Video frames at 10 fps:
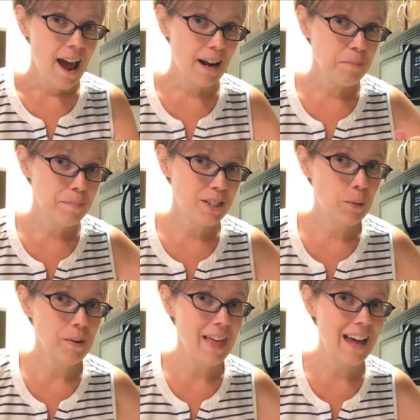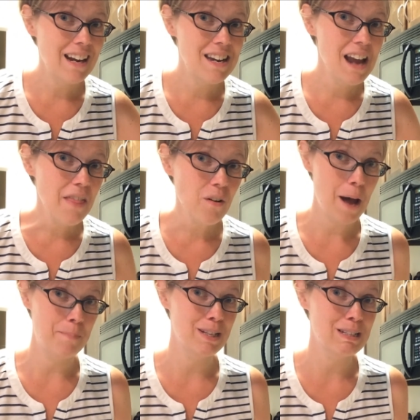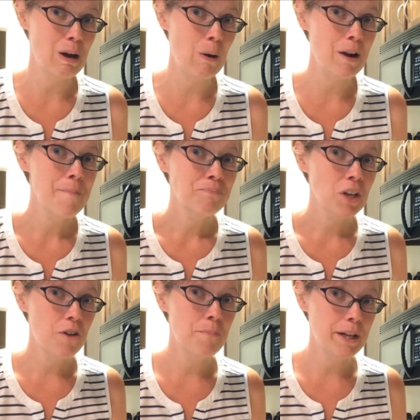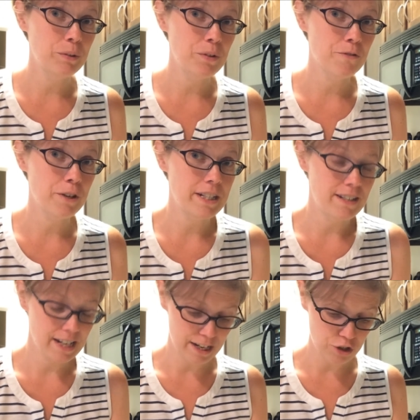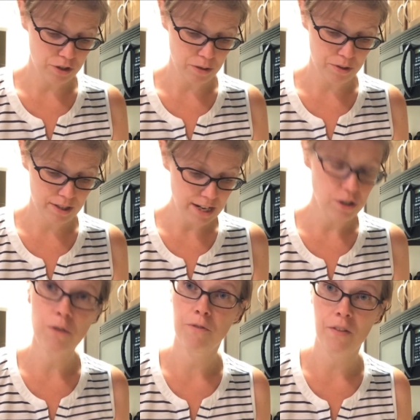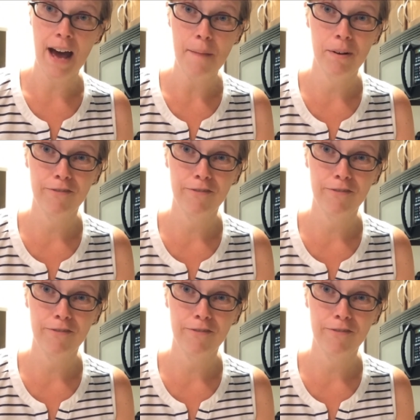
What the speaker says: and I'm going to be doing that in another episode of my gluten-free Disney kitchen, so stay tuned for that.